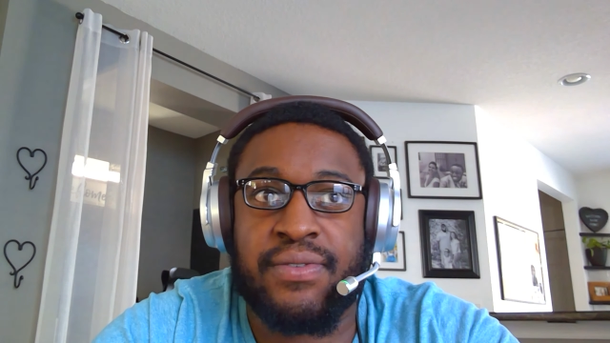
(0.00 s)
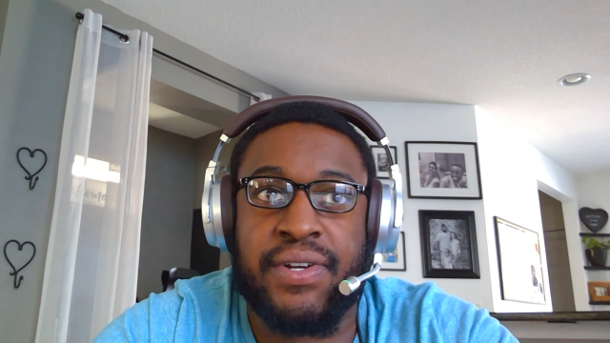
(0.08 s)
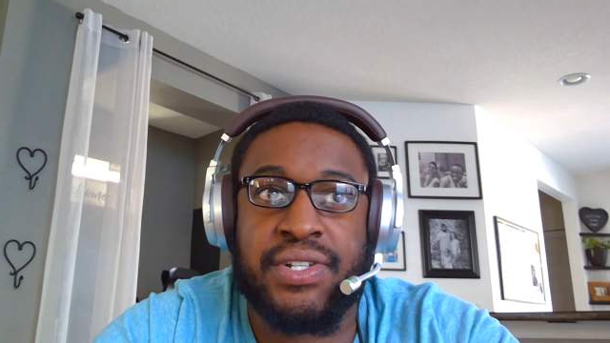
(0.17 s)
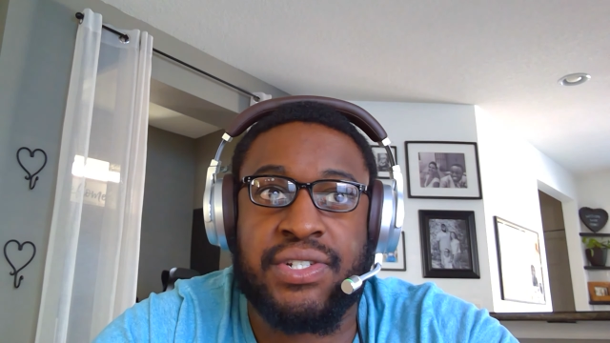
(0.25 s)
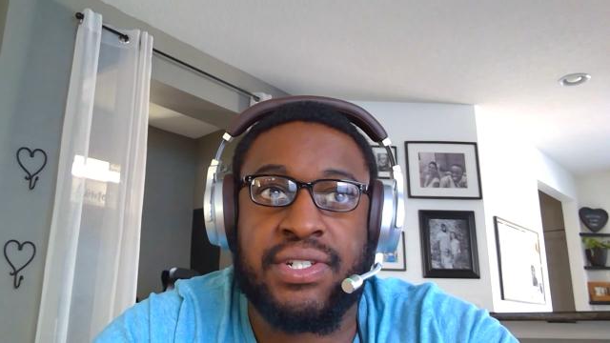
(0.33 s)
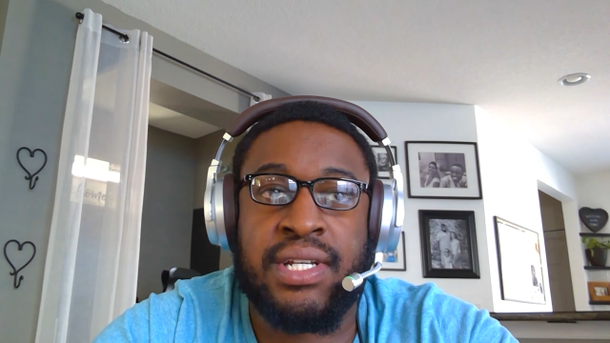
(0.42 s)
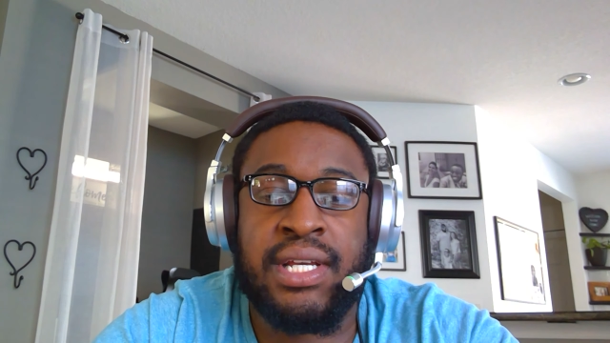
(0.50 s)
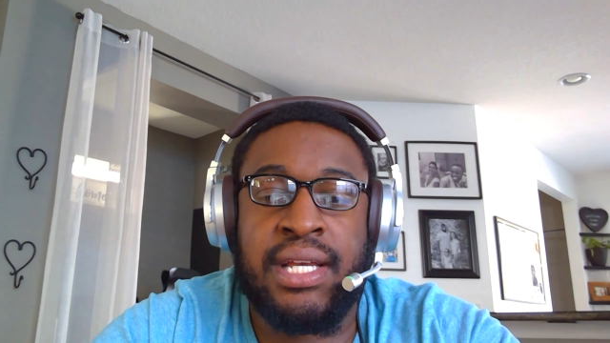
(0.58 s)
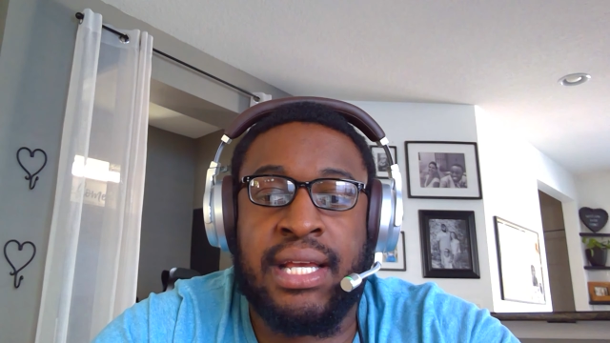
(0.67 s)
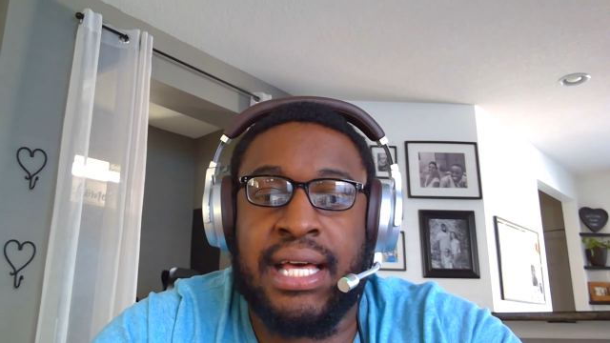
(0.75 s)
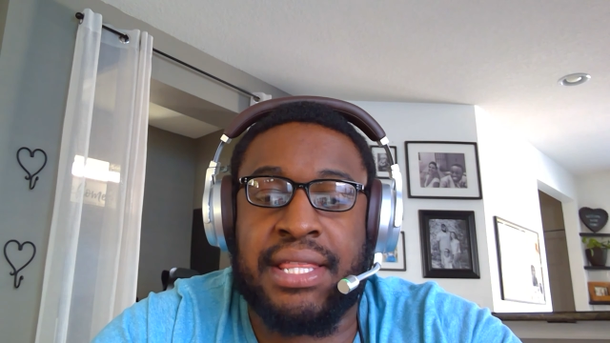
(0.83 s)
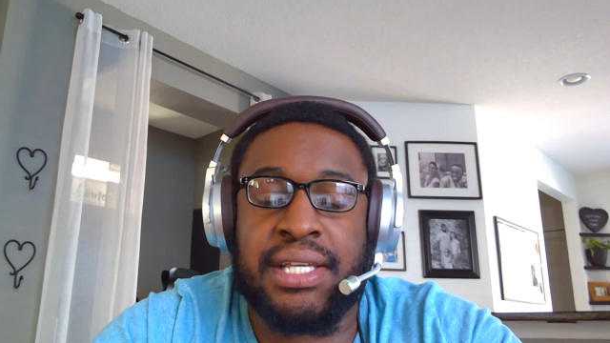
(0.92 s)
version.
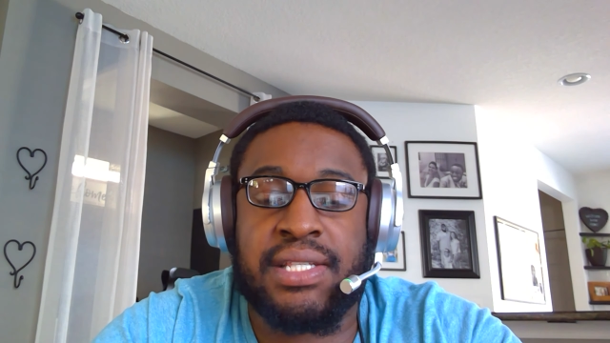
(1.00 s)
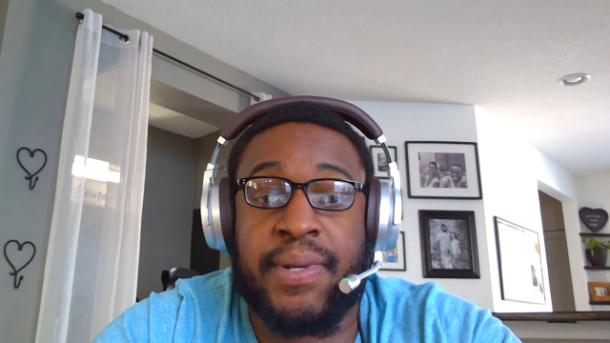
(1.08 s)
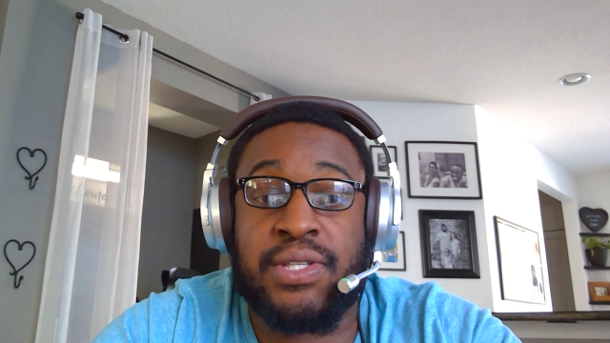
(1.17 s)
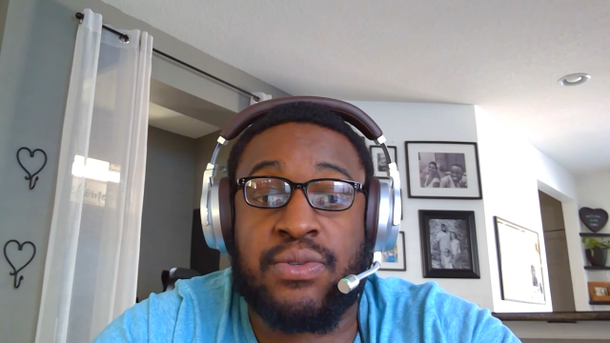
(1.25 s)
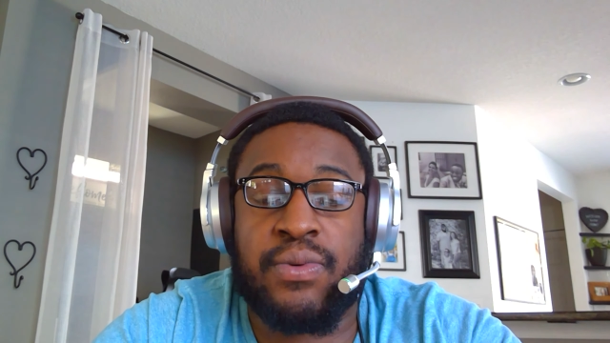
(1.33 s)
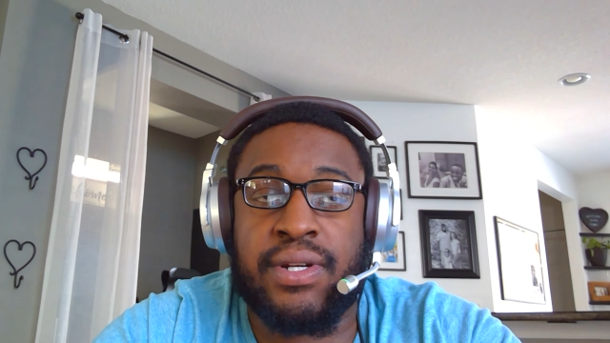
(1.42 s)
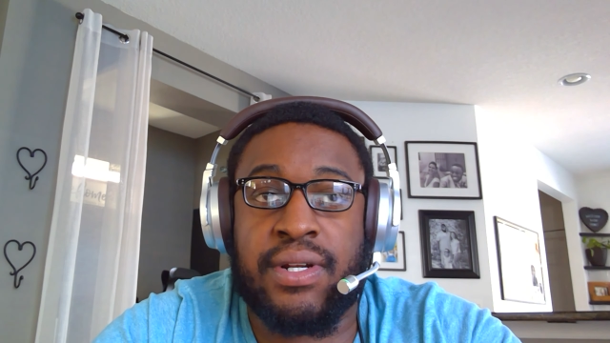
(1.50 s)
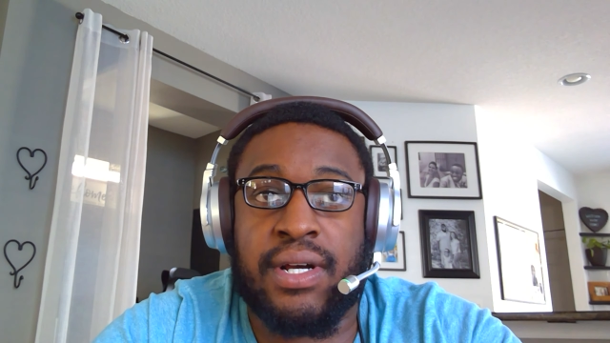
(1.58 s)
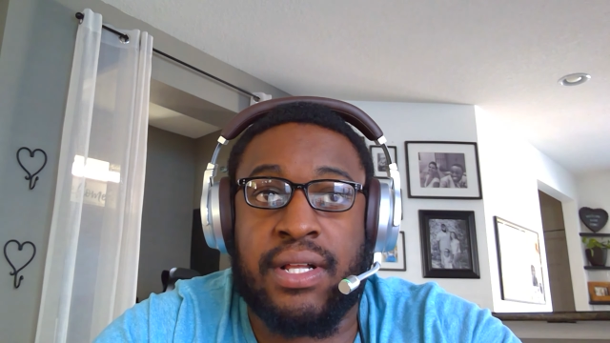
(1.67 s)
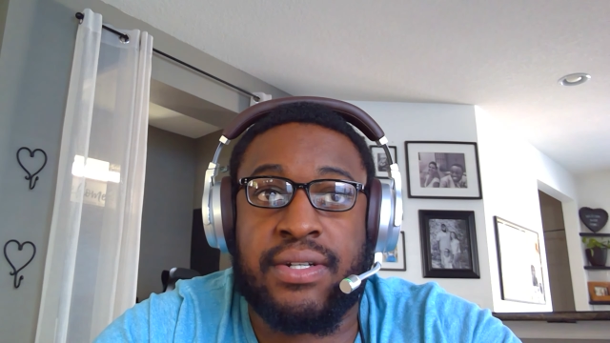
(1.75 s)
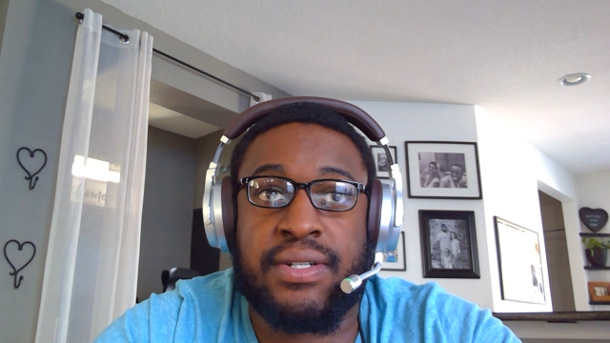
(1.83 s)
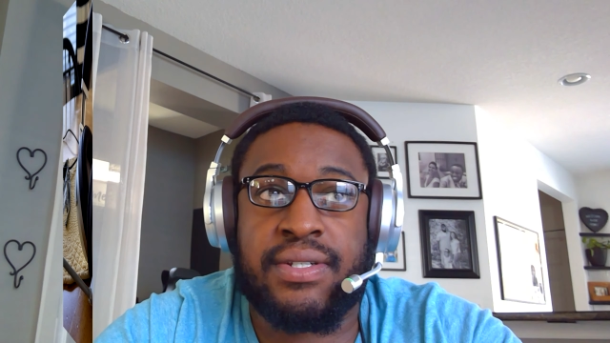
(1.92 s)
I think it's about
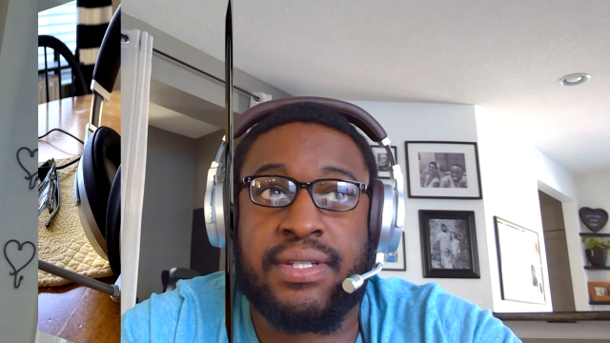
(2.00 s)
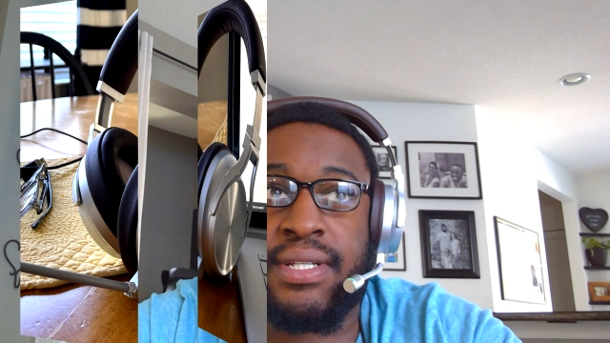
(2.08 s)
$200.